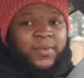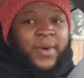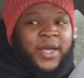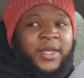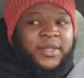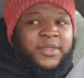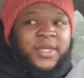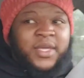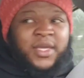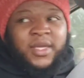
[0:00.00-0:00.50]

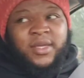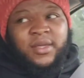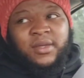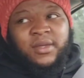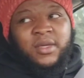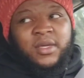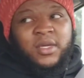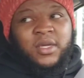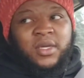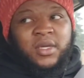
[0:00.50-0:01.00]
right
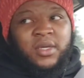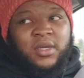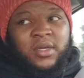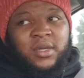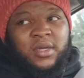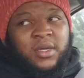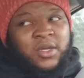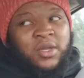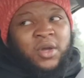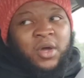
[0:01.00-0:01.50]
thing,
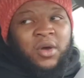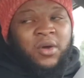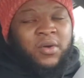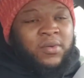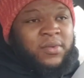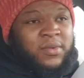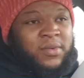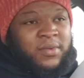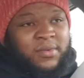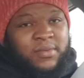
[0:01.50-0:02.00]
you
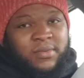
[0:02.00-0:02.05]
know,